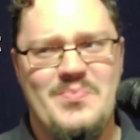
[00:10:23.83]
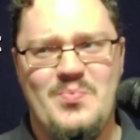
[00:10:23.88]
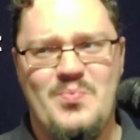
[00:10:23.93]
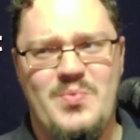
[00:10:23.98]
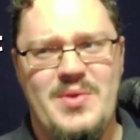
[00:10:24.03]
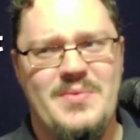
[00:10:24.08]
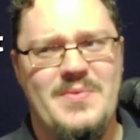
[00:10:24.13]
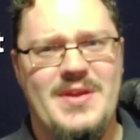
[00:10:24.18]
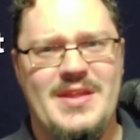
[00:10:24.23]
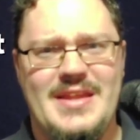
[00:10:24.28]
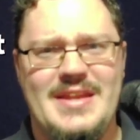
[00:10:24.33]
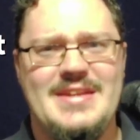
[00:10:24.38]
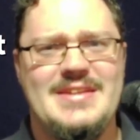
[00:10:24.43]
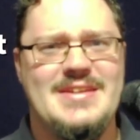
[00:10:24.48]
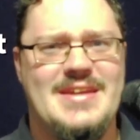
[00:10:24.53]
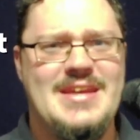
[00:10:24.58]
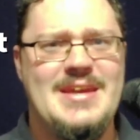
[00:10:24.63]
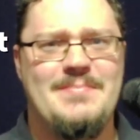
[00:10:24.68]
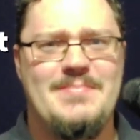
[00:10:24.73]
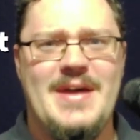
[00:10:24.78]
we really need to
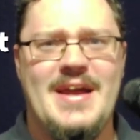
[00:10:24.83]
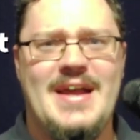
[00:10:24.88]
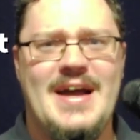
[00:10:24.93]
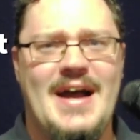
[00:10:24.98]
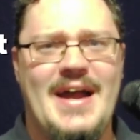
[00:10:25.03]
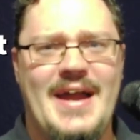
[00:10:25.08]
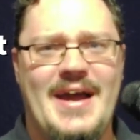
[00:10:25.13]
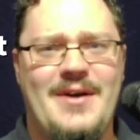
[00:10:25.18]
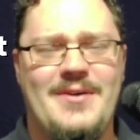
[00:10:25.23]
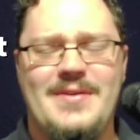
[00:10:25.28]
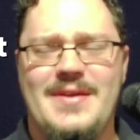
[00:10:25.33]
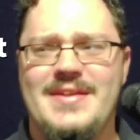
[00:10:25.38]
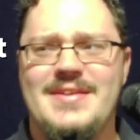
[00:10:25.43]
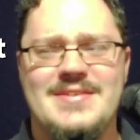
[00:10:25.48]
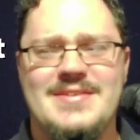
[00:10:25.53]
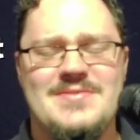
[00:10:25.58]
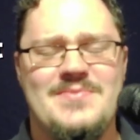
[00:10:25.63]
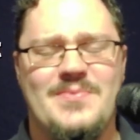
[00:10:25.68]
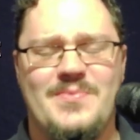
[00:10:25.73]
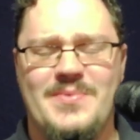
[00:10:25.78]
keep that guy out. It
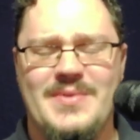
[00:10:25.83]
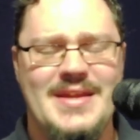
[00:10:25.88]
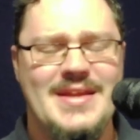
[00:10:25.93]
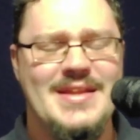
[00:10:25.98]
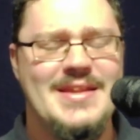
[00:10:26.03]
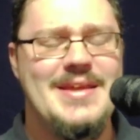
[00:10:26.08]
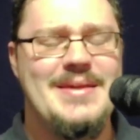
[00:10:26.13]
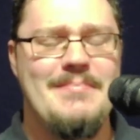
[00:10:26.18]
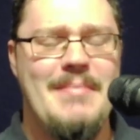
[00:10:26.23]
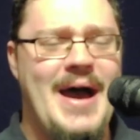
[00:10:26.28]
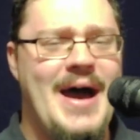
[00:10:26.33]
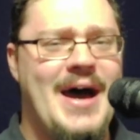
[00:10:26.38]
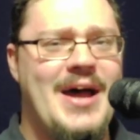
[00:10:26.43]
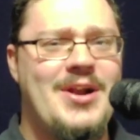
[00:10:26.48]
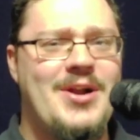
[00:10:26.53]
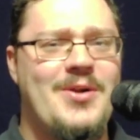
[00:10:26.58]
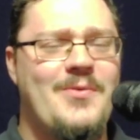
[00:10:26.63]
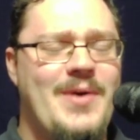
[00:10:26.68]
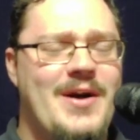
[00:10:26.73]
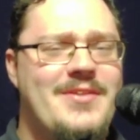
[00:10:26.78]
doesn't really
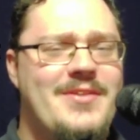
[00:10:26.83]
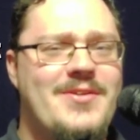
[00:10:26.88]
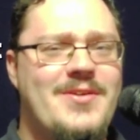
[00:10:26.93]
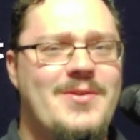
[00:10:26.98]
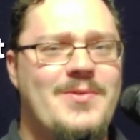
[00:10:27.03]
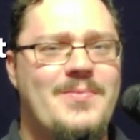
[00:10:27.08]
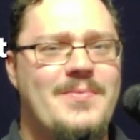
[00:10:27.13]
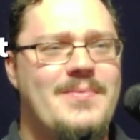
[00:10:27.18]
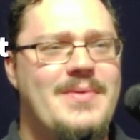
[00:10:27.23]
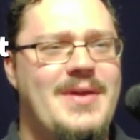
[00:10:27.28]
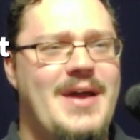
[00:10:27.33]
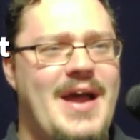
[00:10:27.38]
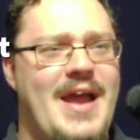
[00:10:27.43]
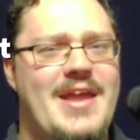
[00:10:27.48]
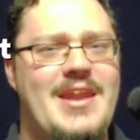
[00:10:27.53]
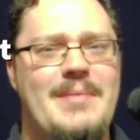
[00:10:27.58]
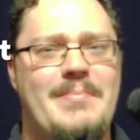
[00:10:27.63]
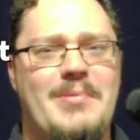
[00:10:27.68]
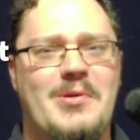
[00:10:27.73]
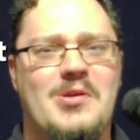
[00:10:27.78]
matter whether I
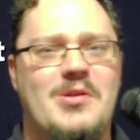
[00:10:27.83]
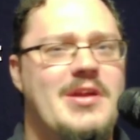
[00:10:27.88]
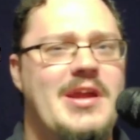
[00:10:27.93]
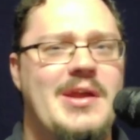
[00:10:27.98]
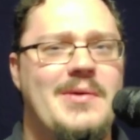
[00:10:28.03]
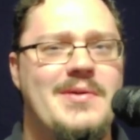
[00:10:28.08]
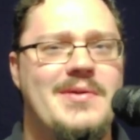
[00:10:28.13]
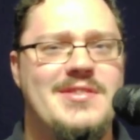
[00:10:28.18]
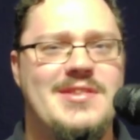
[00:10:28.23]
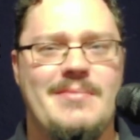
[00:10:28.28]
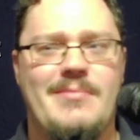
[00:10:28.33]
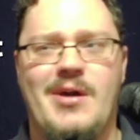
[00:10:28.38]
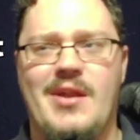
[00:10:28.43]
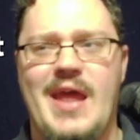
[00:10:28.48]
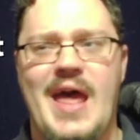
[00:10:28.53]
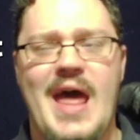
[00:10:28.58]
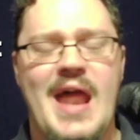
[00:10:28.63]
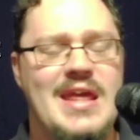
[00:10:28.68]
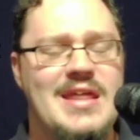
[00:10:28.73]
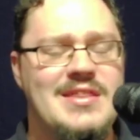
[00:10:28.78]
end up agreeing with him on
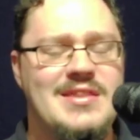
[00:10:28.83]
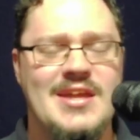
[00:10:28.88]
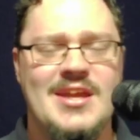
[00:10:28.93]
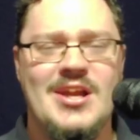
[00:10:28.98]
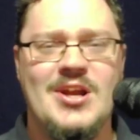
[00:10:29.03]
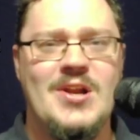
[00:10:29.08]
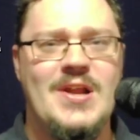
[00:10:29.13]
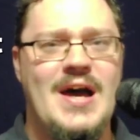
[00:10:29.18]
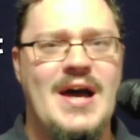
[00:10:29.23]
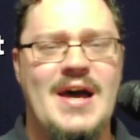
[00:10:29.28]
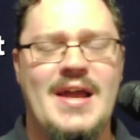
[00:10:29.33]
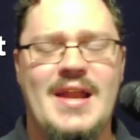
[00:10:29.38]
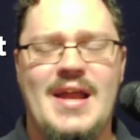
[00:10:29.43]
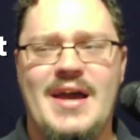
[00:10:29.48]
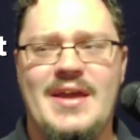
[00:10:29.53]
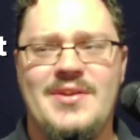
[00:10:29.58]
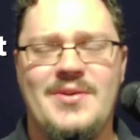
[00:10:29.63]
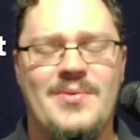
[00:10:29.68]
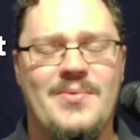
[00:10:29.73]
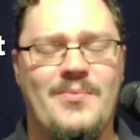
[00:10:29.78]
anything or not.
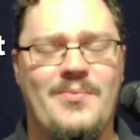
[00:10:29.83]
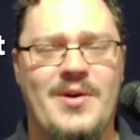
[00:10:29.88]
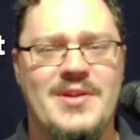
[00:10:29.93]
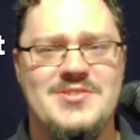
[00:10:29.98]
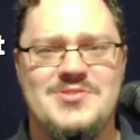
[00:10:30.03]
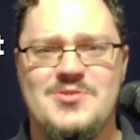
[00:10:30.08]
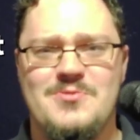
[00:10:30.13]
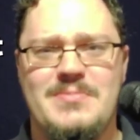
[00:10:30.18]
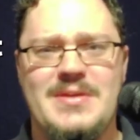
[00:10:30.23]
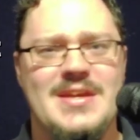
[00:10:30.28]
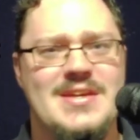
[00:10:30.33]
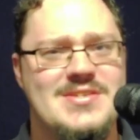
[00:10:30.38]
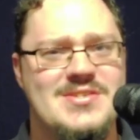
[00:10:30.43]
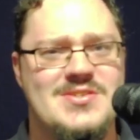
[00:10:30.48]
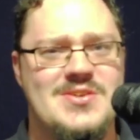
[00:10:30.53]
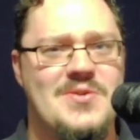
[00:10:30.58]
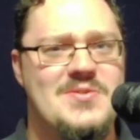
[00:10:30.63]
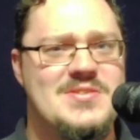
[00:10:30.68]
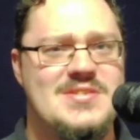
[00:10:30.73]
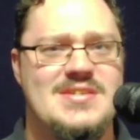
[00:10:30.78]
I don't want to be
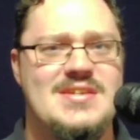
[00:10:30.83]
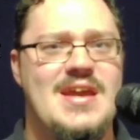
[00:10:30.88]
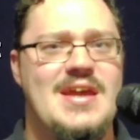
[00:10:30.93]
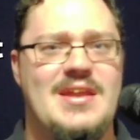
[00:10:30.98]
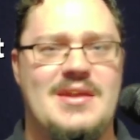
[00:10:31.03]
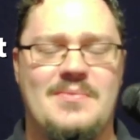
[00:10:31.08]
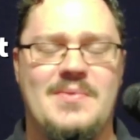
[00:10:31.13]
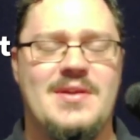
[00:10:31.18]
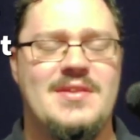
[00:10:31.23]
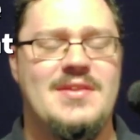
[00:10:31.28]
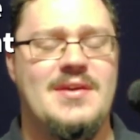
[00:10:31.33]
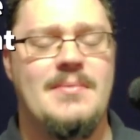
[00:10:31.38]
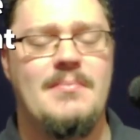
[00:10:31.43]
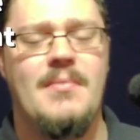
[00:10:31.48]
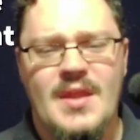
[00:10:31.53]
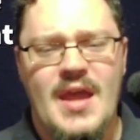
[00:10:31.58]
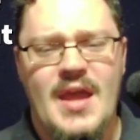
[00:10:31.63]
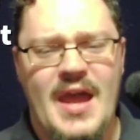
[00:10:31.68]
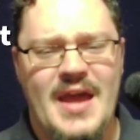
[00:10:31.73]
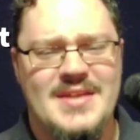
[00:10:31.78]
associated with him.
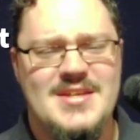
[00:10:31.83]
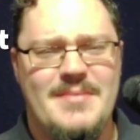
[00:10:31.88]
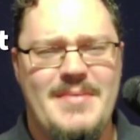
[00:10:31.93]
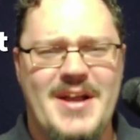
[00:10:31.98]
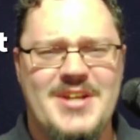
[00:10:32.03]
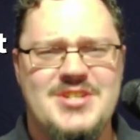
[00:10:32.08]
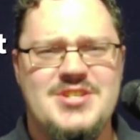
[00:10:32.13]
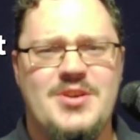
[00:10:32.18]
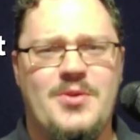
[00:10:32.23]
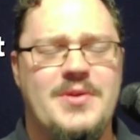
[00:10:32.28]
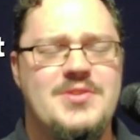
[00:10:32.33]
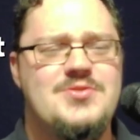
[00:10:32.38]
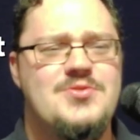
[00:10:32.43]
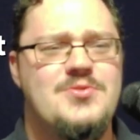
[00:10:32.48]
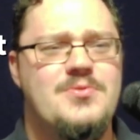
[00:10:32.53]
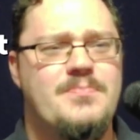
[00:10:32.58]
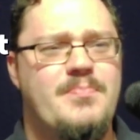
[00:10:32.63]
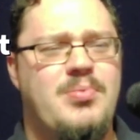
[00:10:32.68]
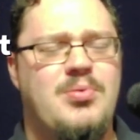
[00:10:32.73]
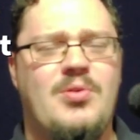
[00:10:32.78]
And I'm actually going
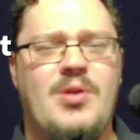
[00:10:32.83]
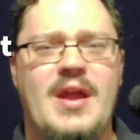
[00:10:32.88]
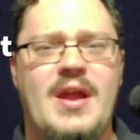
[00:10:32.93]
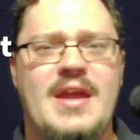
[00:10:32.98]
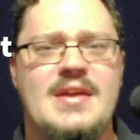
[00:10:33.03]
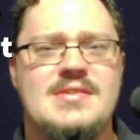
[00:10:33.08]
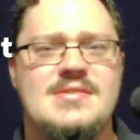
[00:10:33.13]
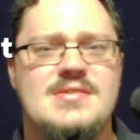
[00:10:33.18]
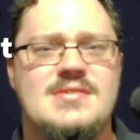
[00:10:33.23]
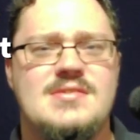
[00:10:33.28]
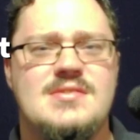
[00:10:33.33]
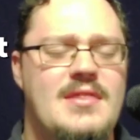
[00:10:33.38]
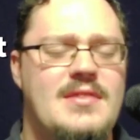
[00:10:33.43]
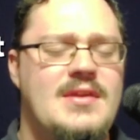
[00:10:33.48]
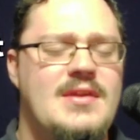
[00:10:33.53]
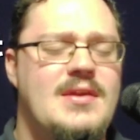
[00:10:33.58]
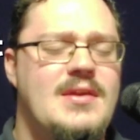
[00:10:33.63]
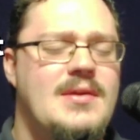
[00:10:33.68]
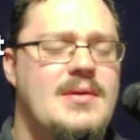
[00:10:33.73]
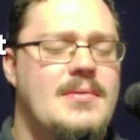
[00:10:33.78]
to praise
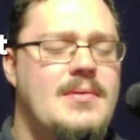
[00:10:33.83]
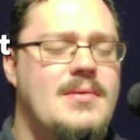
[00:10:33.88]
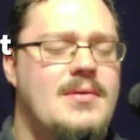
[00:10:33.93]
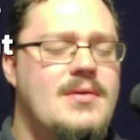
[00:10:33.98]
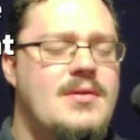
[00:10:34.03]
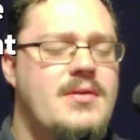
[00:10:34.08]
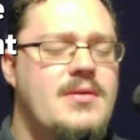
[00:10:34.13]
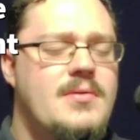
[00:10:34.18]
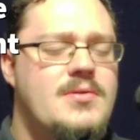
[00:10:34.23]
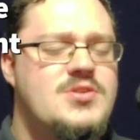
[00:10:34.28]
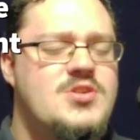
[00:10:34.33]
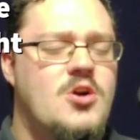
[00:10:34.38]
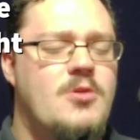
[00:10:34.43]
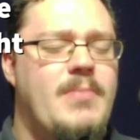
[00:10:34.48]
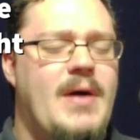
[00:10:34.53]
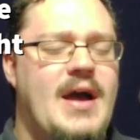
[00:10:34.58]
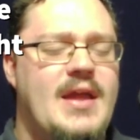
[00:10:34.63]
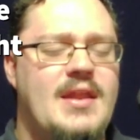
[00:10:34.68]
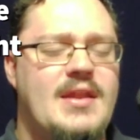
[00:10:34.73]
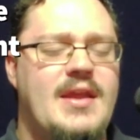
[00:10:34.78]
the Joe
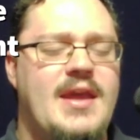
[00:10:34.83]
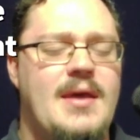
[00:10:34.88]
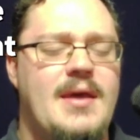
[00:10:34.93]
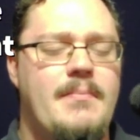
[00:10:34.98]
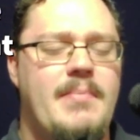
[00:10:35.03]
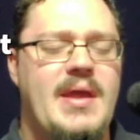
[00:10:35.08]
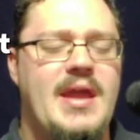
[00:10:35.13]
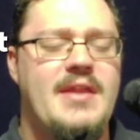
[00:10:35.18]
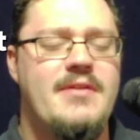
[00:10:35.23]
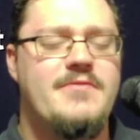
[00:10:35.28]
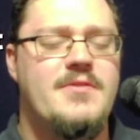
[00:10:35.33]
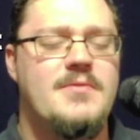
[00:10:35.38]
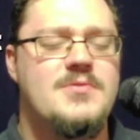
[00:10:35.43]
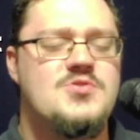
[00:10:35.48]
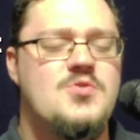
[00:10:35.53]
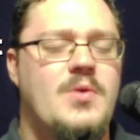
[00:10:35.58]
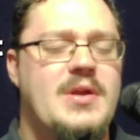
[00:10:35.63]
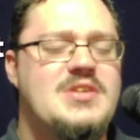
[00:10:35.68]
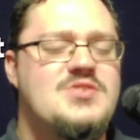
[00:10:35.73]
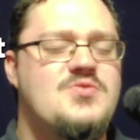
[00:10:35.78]
Biden campaign for
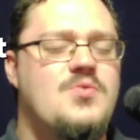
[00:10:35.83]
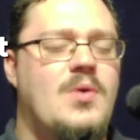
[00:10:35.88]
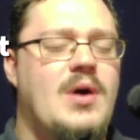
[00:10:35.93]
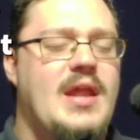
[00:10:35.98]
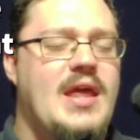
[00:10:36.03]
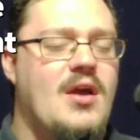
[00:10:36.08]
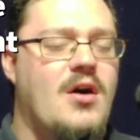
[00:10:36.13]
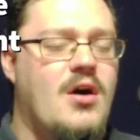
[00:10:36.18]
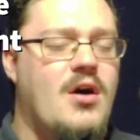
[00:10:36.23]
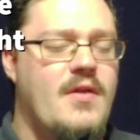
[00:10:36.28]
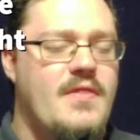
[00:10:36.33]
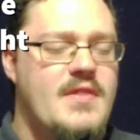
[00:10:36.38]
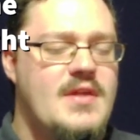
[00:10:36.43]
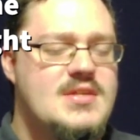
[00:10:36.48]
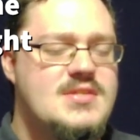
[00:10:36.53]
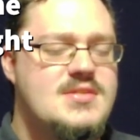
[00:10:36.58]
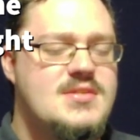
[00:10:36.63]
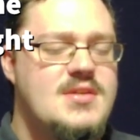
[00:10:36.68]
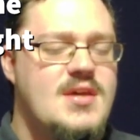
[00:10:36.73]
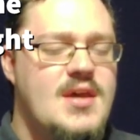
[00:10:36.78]
2020 on
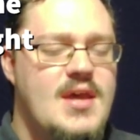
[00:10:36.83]
this.